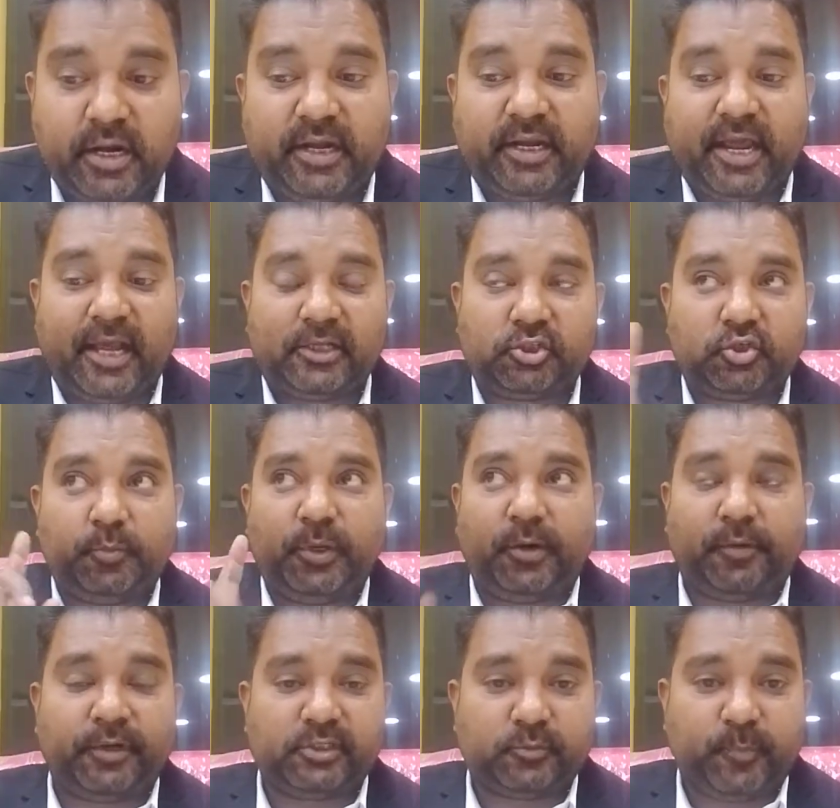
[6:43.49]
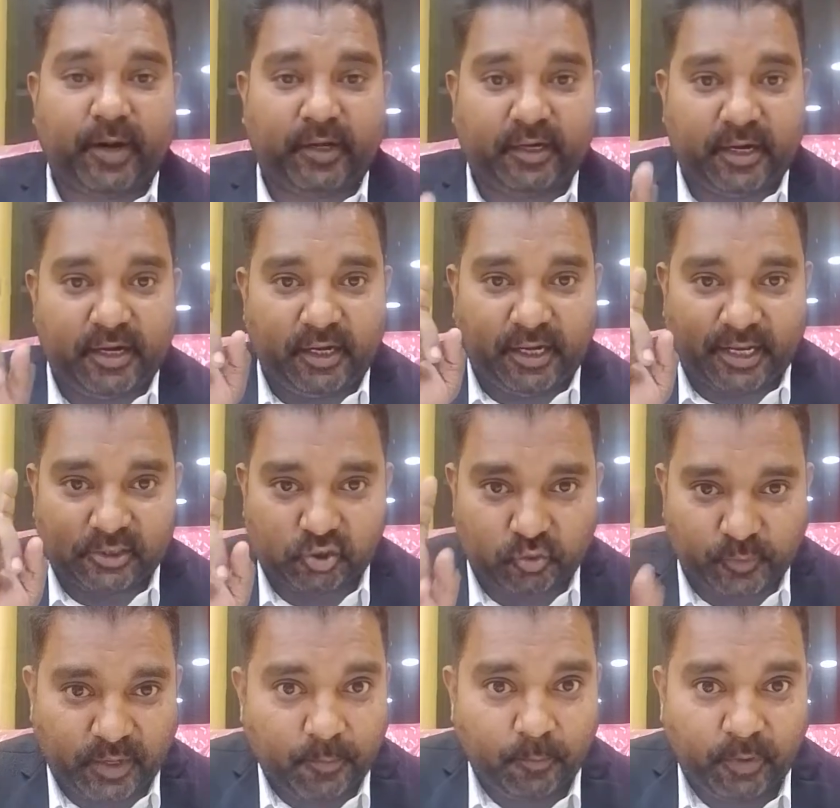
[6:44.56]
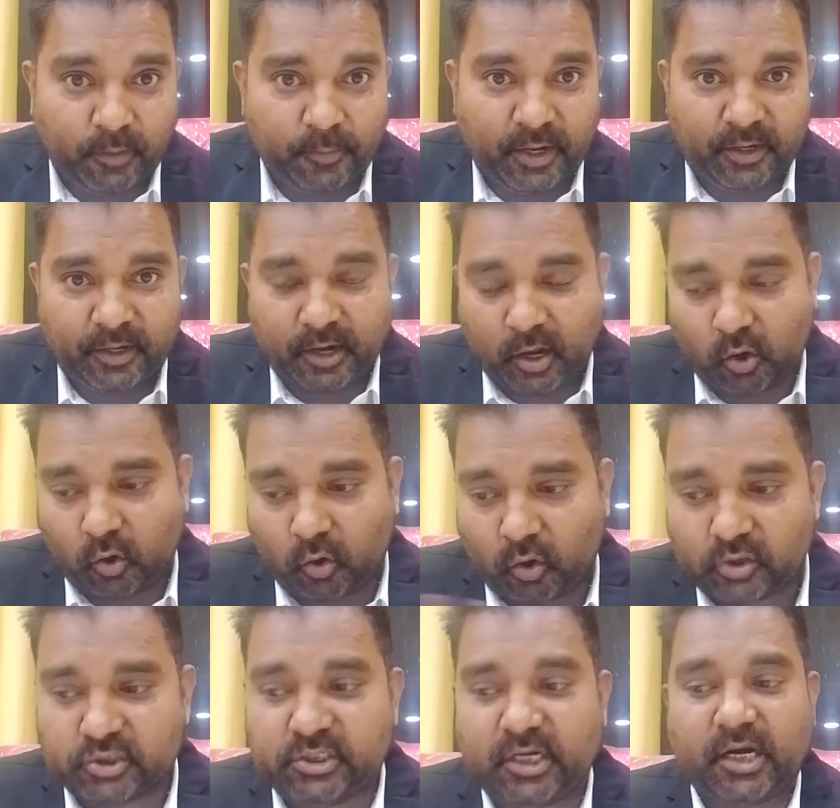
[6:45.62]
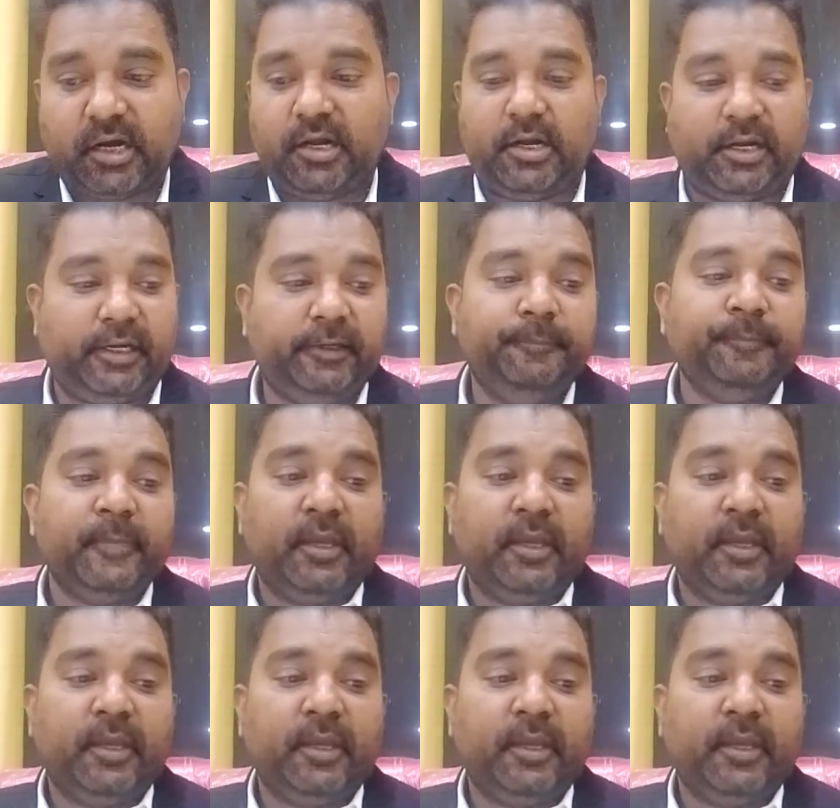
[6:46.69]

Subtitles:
it has to be respected, it has to be implemented across the country